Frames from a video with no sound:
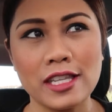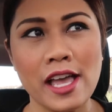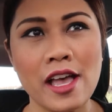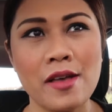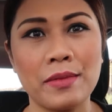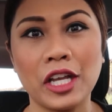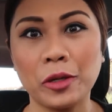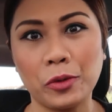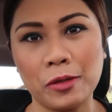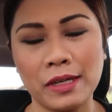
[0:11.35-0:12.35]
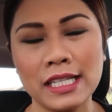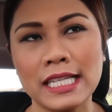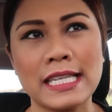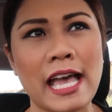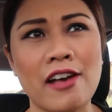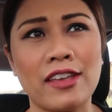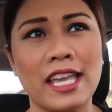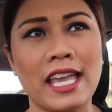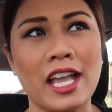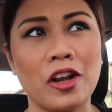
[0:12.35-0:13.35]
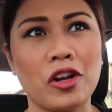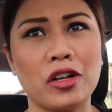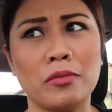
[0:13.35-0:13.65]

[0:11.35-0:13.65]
hair appointment because I have a hair